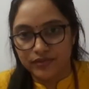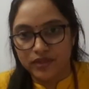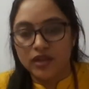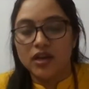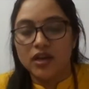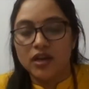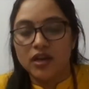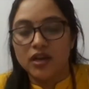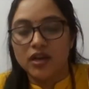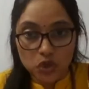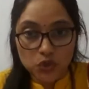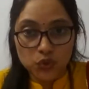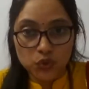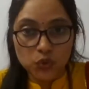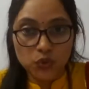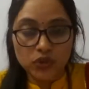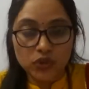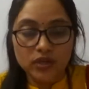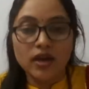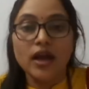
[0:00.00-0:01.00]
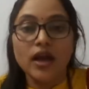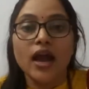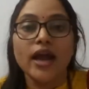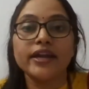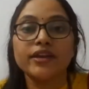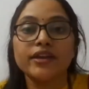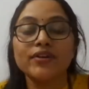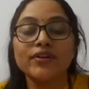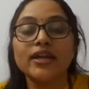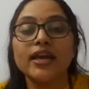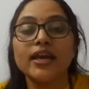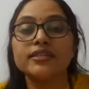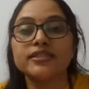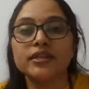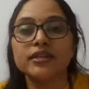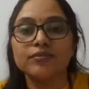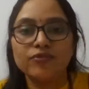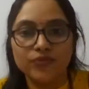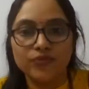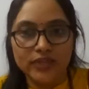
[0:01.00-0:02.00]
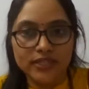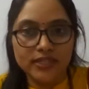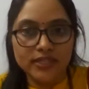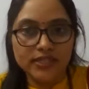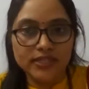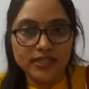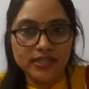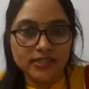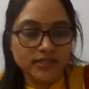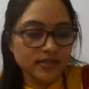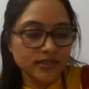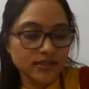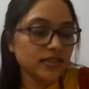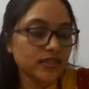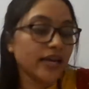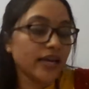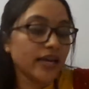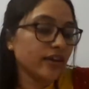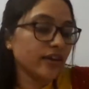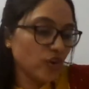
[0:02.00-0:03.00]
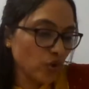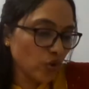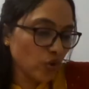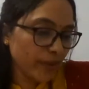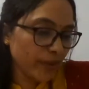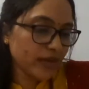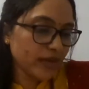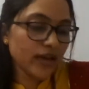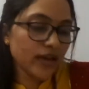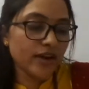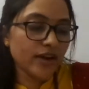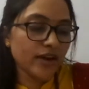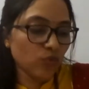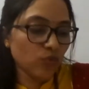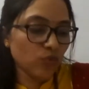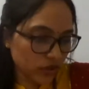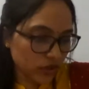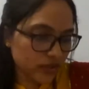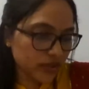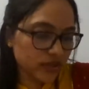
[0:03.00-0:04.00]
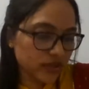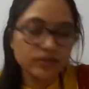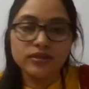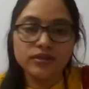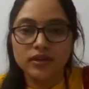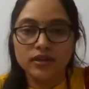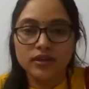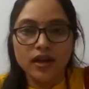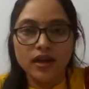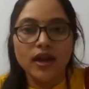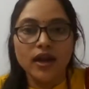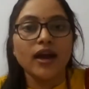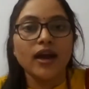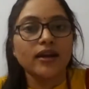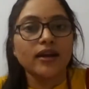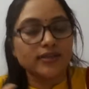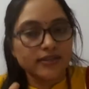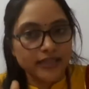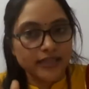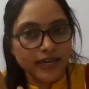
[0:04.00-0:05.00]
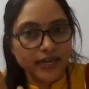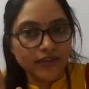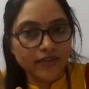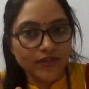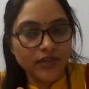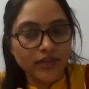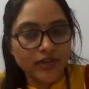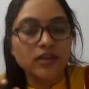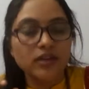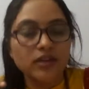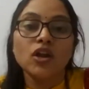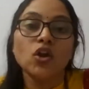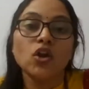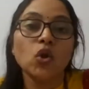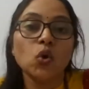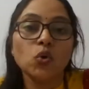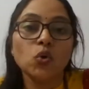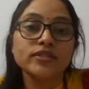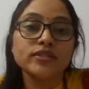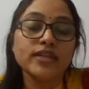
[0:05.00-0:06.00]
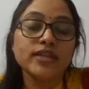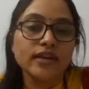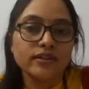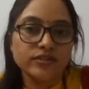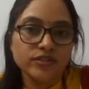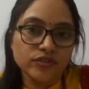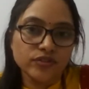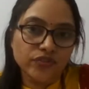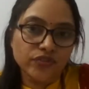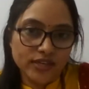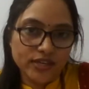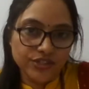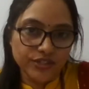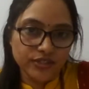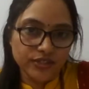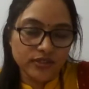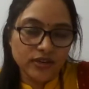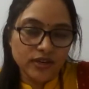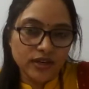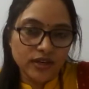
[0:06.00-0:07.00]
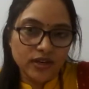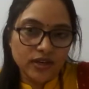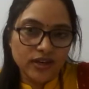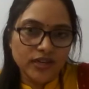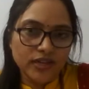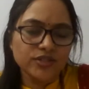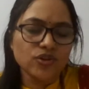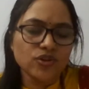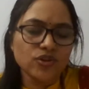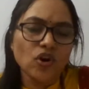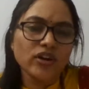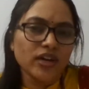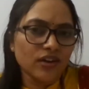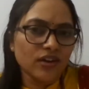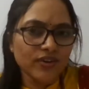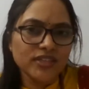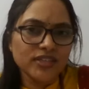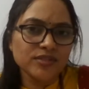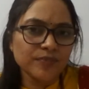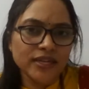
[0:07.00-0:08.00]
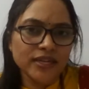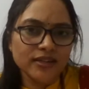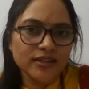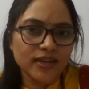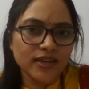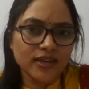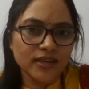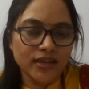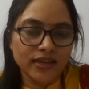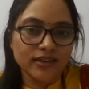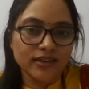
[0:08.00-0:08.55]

Monsoon and even extreme weather changes like humid and water. Second one, low standards of hygiene. It's not always mean that